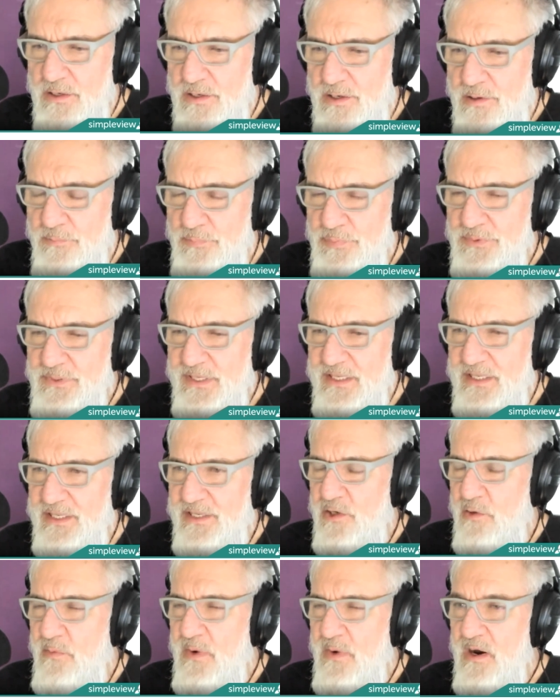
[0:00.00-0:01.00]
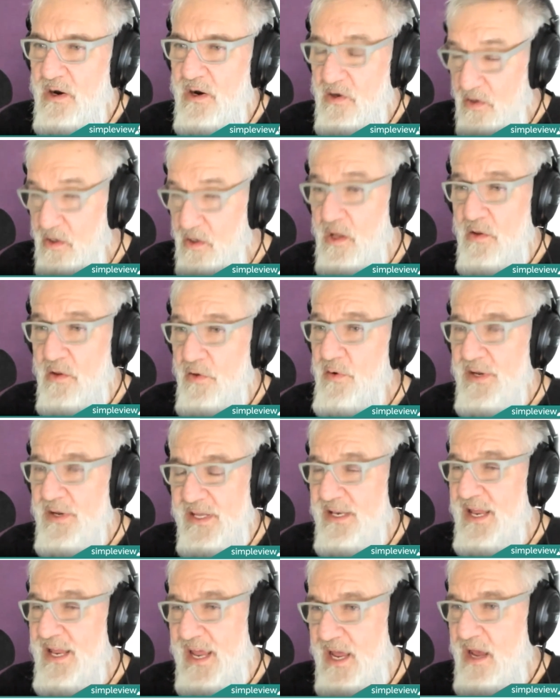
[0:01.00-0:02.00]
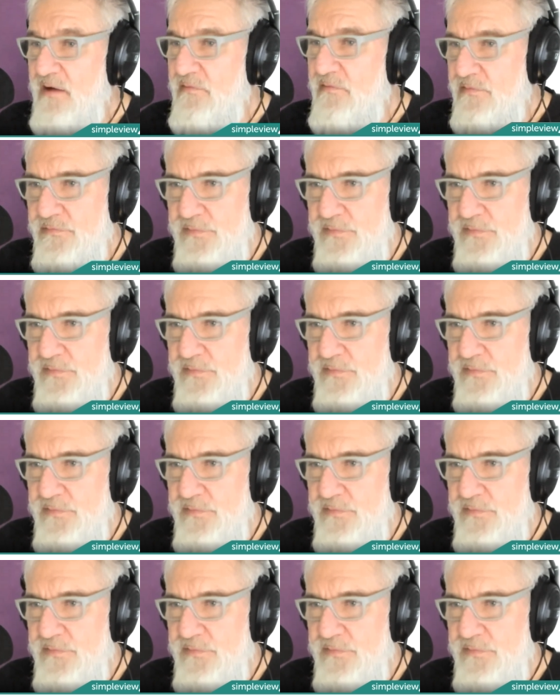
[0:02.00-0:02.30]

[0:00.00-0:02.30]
completely numerical, although it can have,